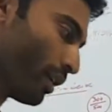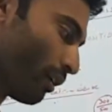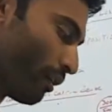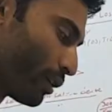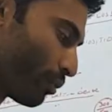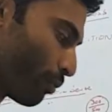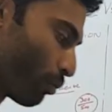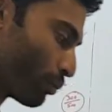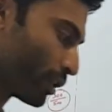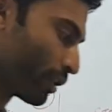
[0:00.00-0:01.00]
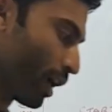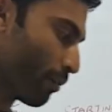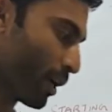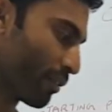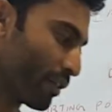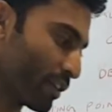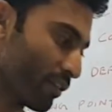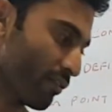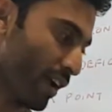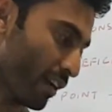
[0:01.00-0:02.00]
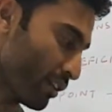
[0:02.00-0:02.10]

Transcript: Right? Your protein, carbohydrates, and fat.